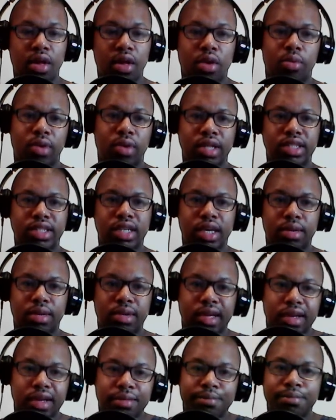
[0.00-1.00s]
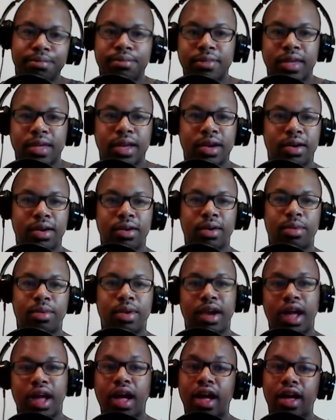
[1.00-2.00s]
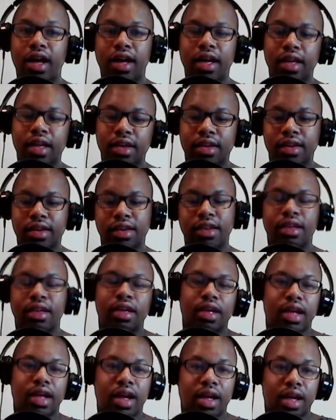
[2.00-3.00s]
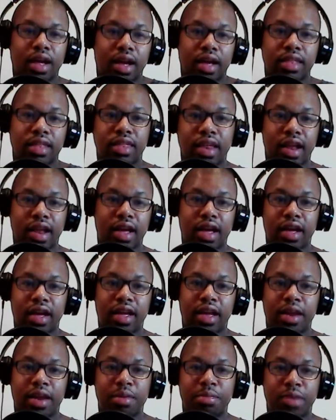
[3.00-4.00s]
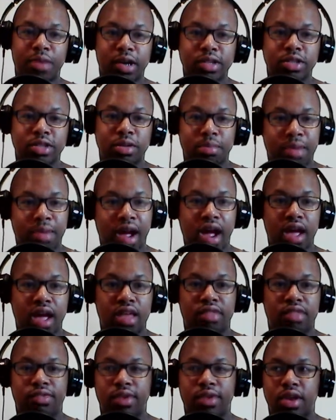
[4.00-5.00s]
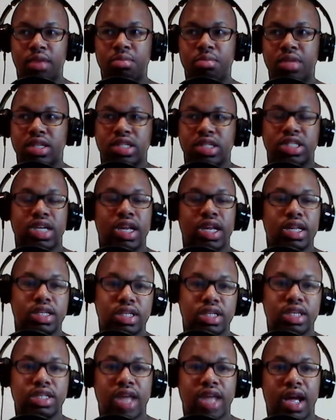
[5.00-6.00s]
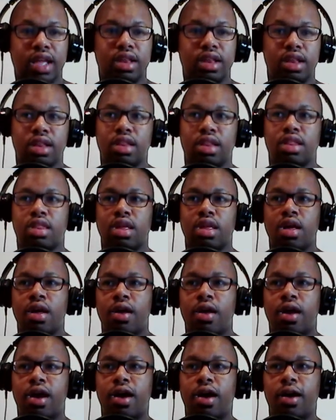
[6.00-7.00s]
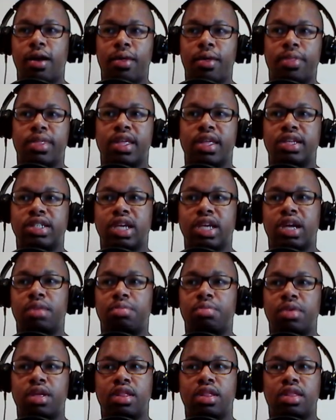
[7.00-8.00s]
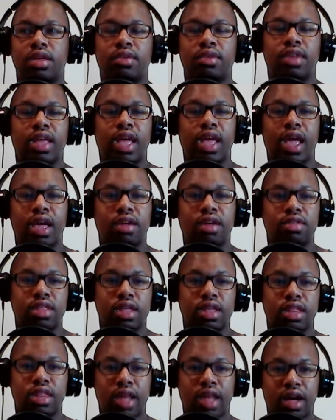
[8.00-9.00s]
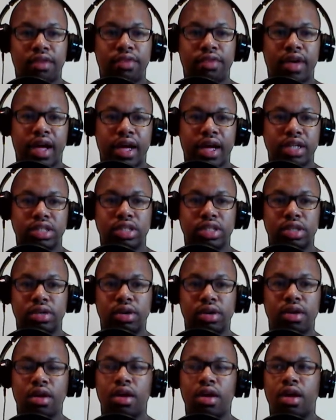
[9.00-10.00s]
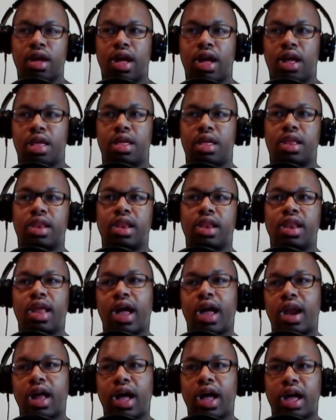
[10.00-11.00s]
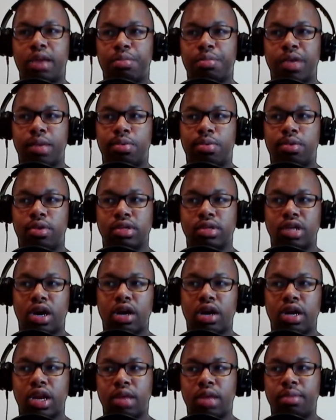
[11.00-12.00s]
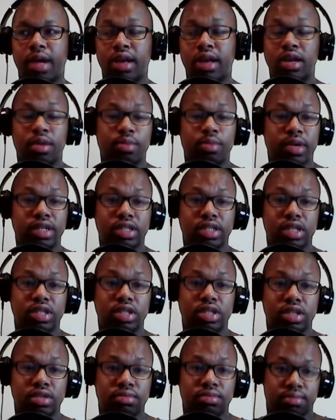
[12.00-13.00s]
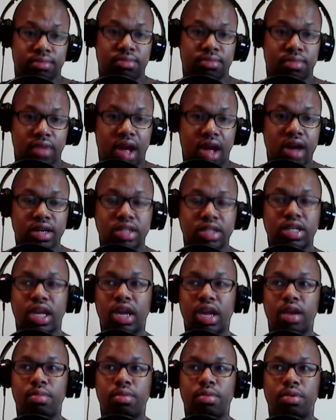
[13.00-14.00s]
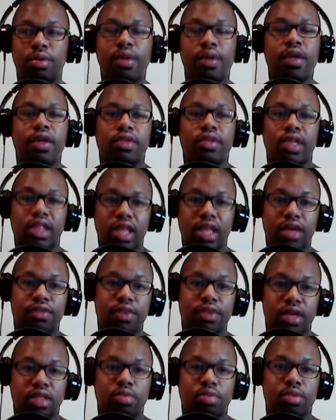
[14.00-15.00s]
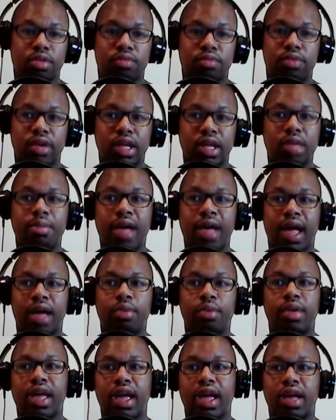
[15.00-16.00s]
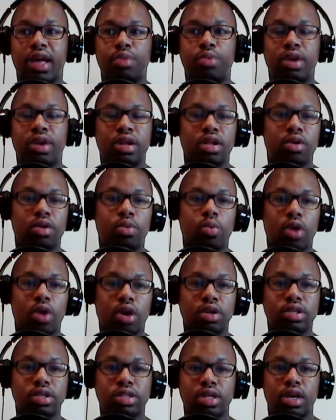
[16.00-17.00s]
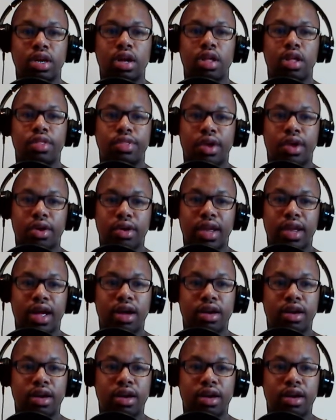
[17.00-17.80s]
one team that I want to highlight, and like I said, I got a personal bias for them, is the Tennessee Titans, the champions of the AFC South last year. Not a lot of people were talking about them, which is understandable. The defense was really bad. We had one of the worst third down